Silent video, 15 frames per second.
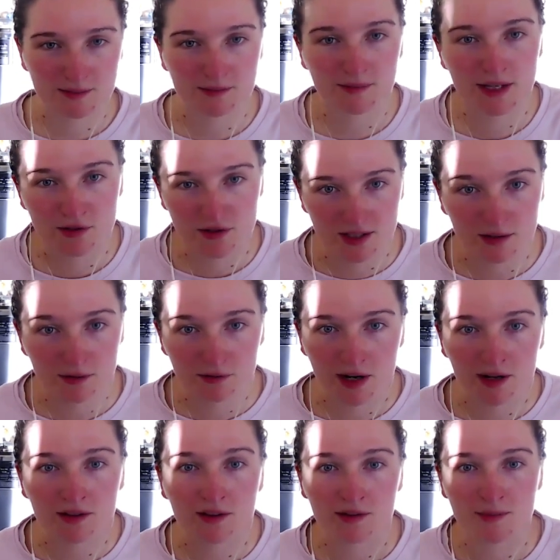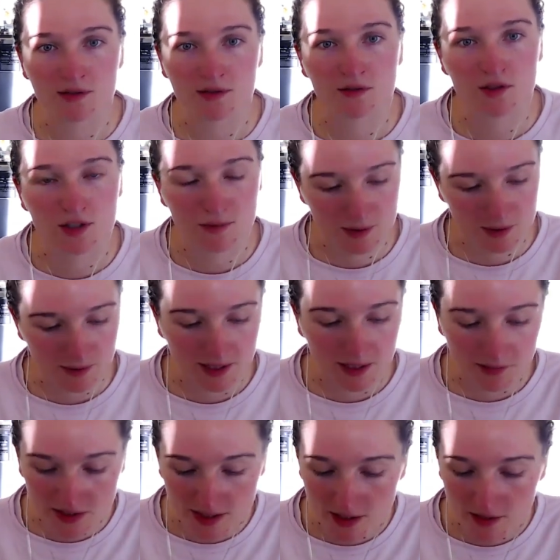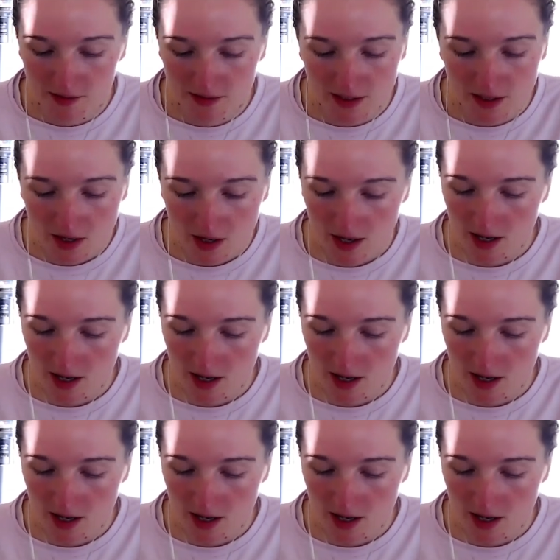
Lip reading: matrix around them, it's not just between other cells.